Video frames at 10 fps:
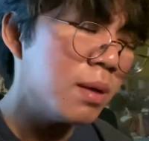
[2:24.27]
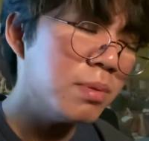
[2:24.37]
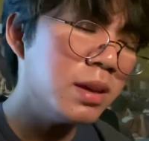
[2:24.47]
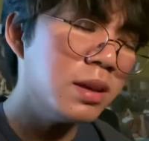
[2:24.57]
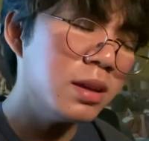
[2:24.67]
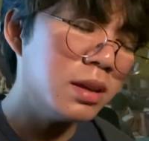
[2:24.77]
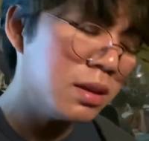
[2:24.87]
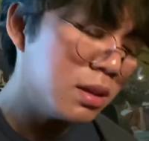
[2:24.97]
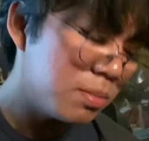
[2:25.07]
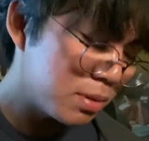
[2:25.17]

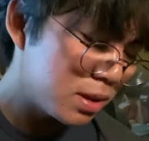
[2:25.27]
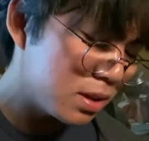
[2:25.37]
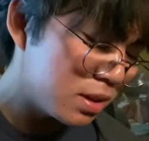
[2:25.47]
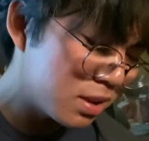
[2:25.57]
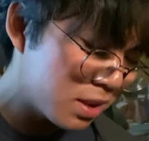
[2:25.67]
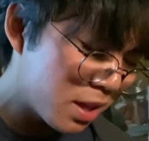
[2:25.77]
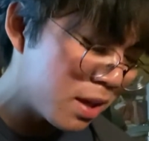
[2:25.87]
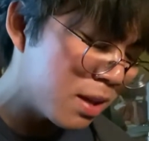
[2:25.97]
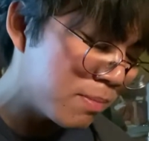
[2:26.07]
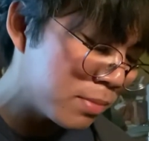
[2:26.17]
baby,
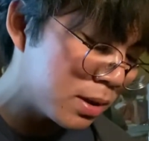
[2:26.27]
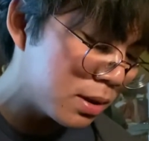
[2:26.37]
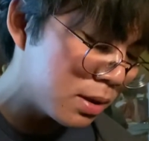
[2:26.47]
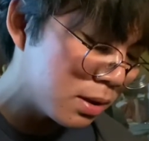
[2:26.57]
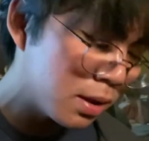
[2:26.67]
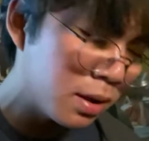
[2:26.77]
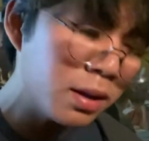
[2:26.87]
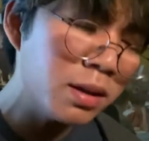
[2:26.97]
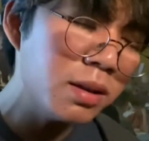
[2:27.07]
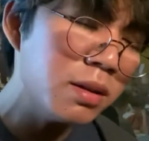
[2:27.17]
let me
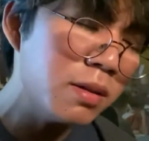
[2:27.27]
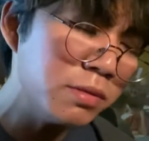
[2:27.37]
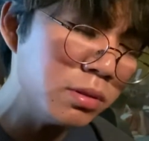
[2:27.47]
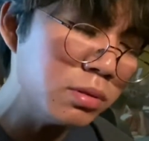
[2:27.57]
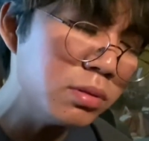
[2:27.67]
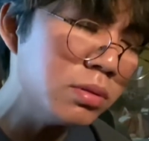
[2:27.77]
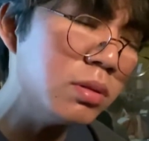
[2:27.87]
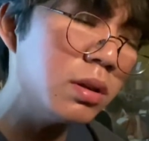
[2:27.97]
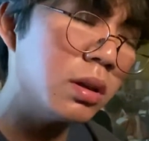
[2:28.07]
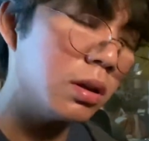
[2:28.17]
love you.